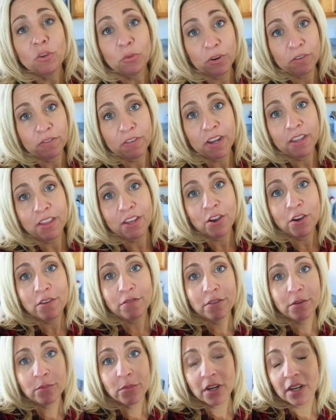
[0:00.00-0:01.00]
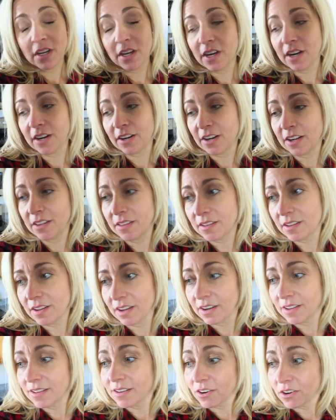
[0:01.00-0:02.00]
So we're finally home from running errands
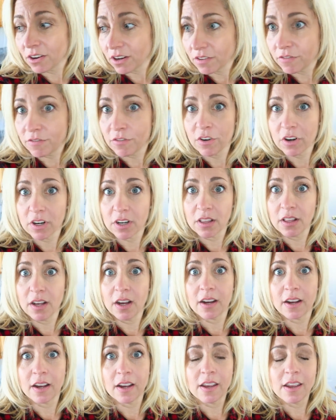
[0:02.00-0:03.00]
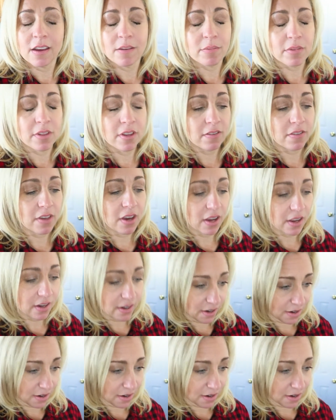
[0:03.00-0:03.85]
and it's already four o'clock. I can't believe that.